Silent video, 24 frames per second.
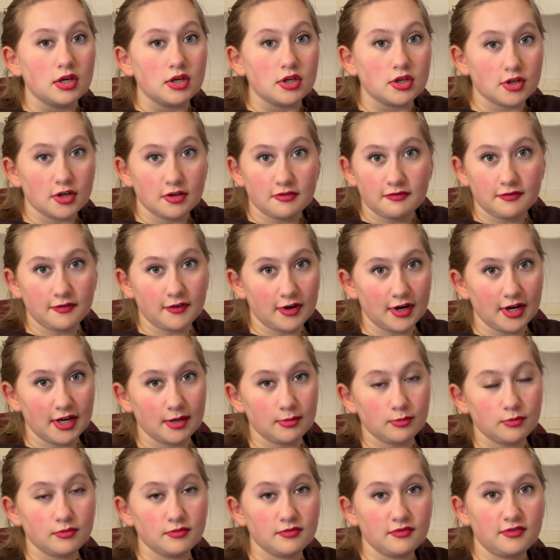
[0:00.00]
good for
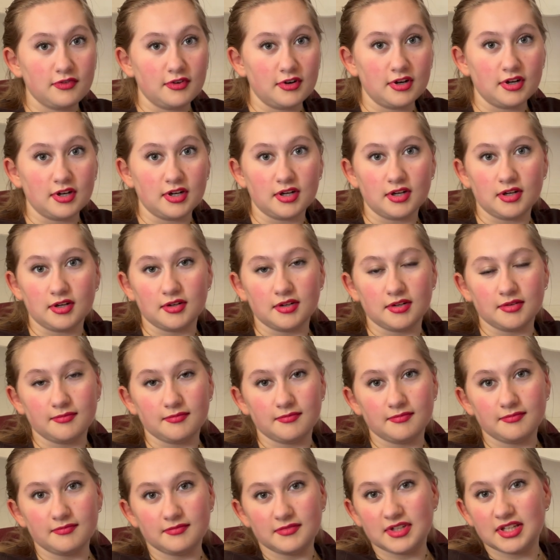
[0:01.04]
him for
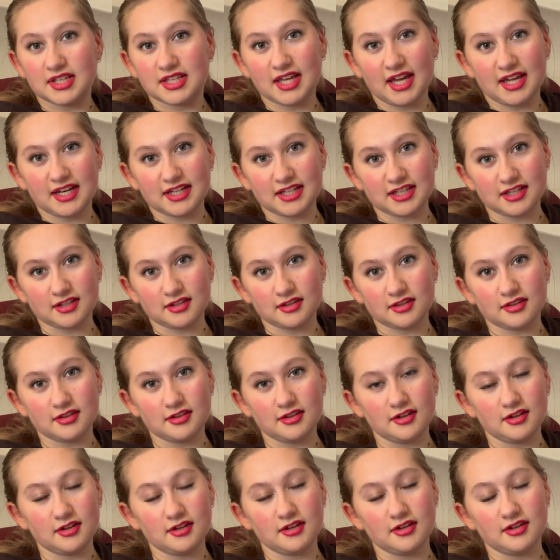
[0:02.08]
getting
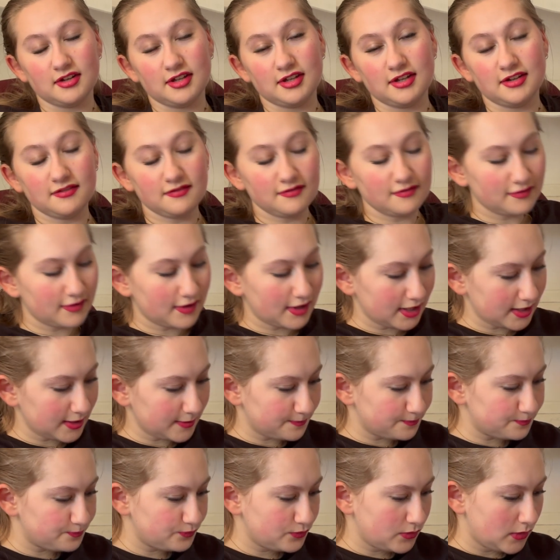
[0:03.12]
the
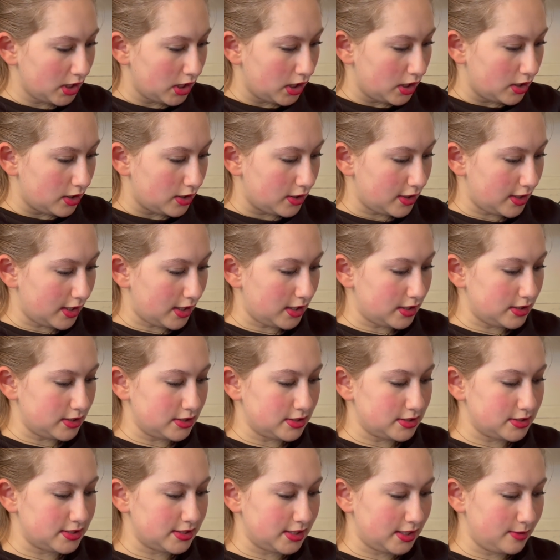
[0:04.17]
invite.
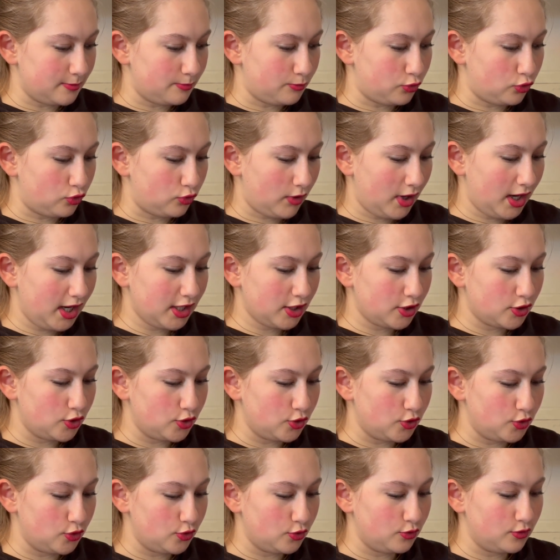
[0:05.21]
Then Zane Prek,
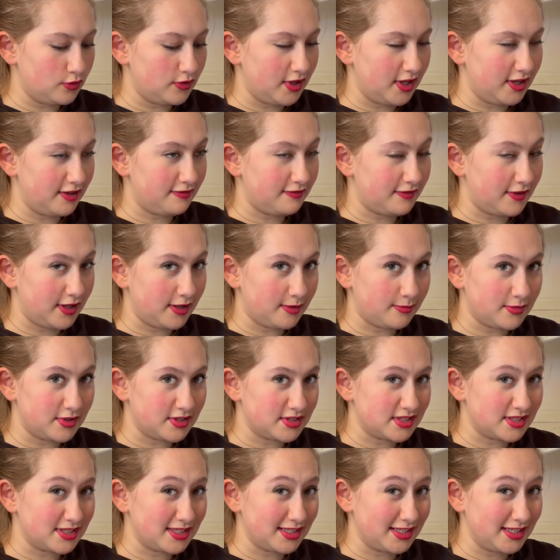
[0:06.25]
who they
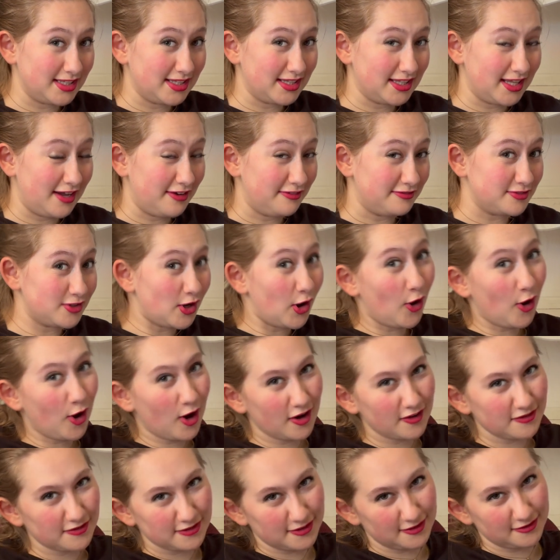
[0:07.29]
famously left
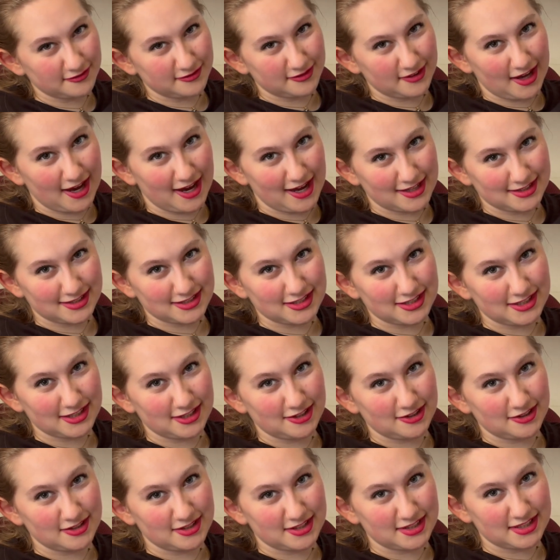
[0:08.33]
off of last
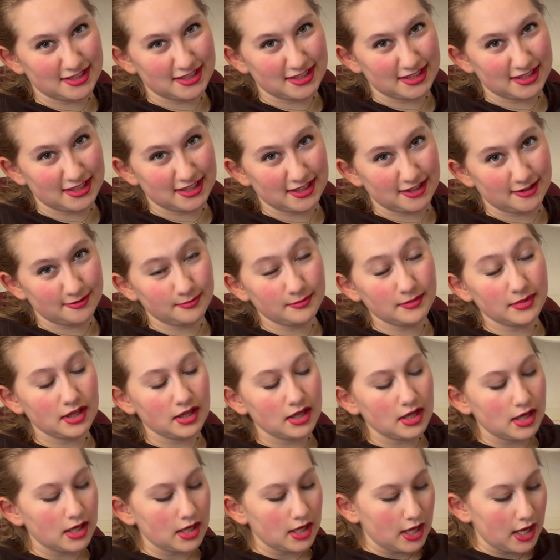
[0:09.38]
year's team,
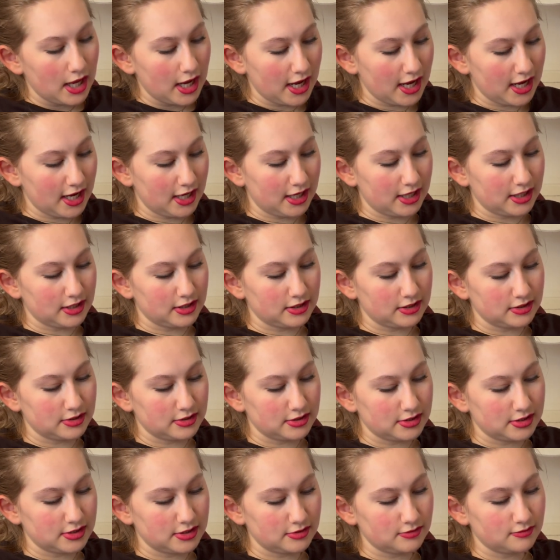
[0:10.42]

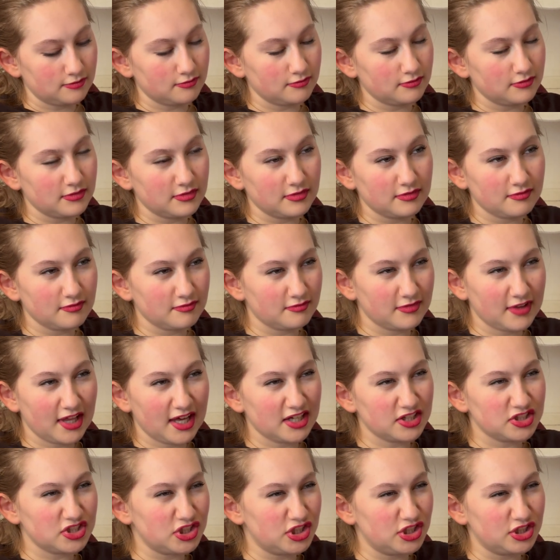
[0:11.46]
and
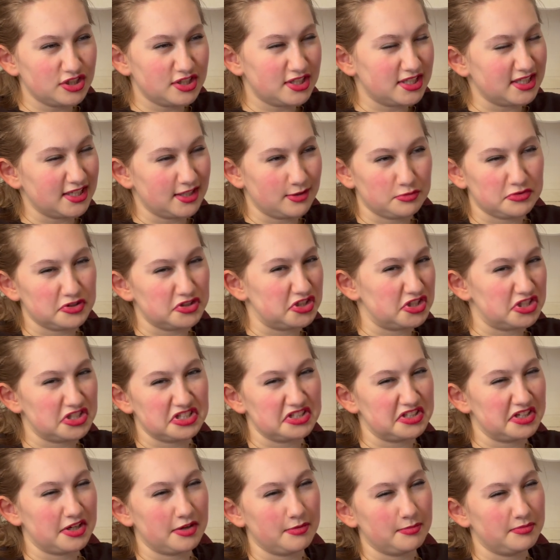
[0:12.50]
last year's team was just
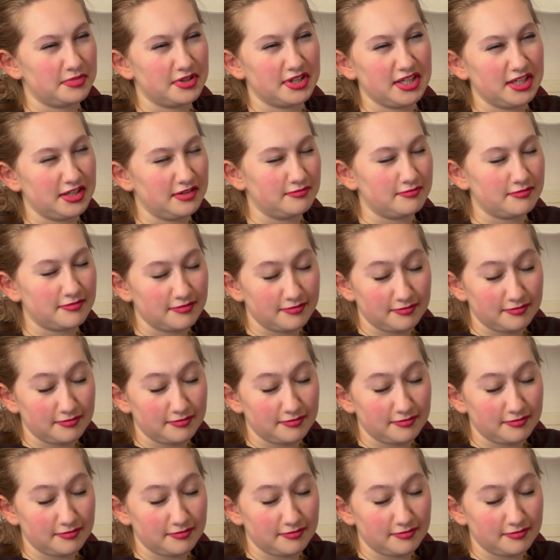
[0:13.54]
a complete